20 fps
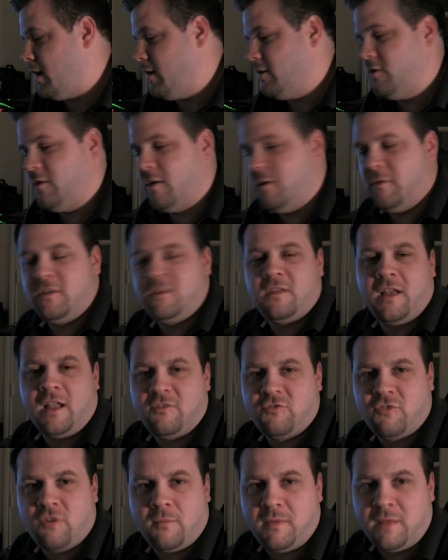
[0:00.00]
server-side
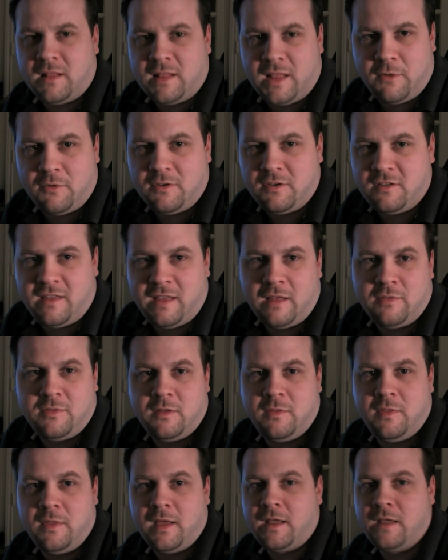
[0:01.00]
scripting languages out
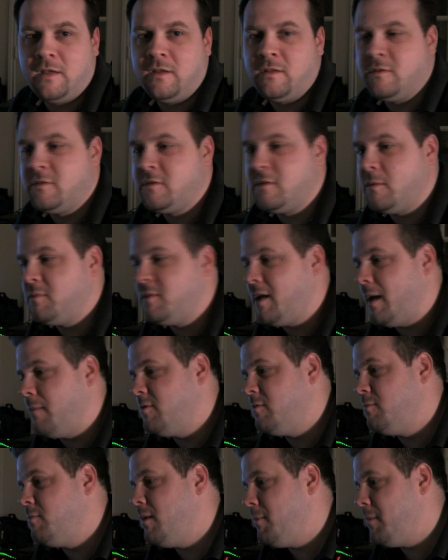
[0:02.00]
there that can
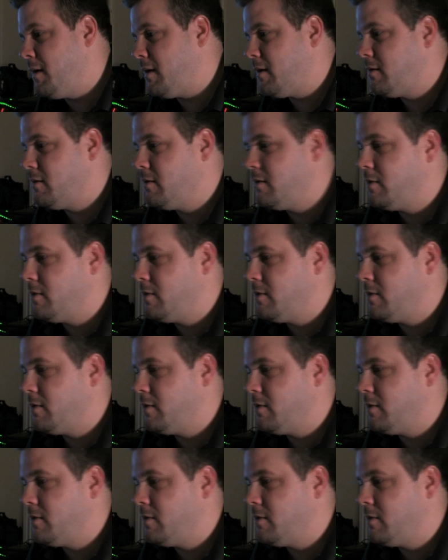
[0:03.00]
sometimes mimic